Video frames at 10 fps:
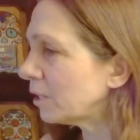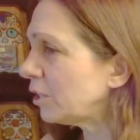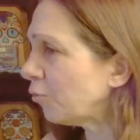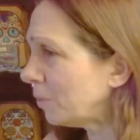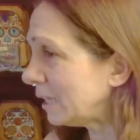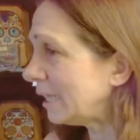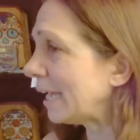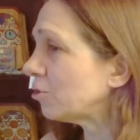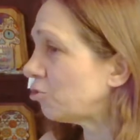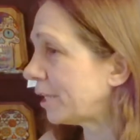give me the
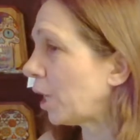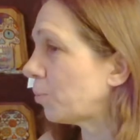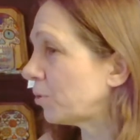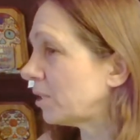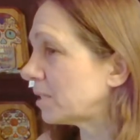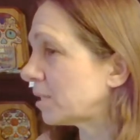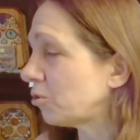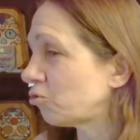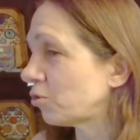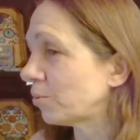energy to help with this
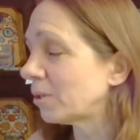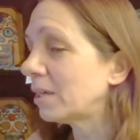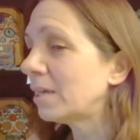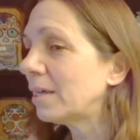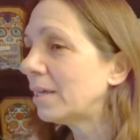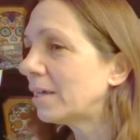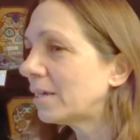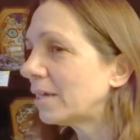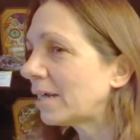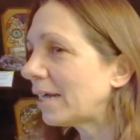issue.
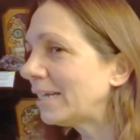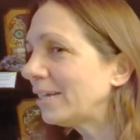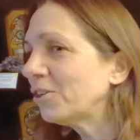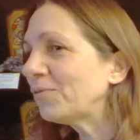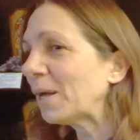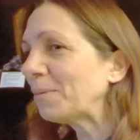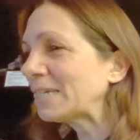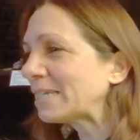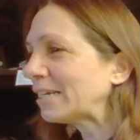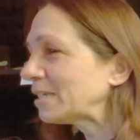I don't know if that
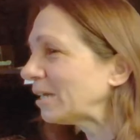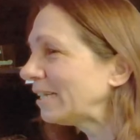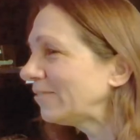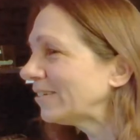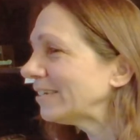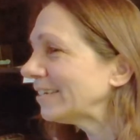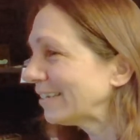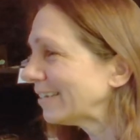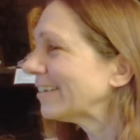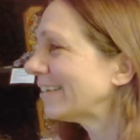makes sense to anyone.
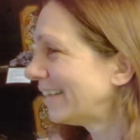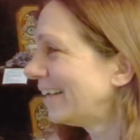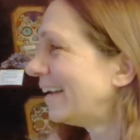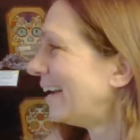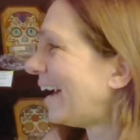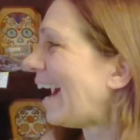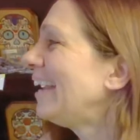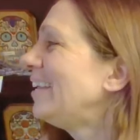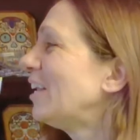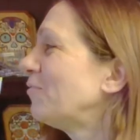
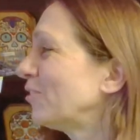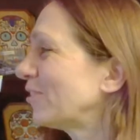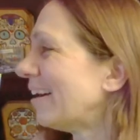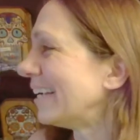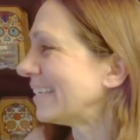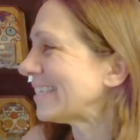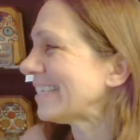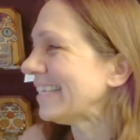I love you guys.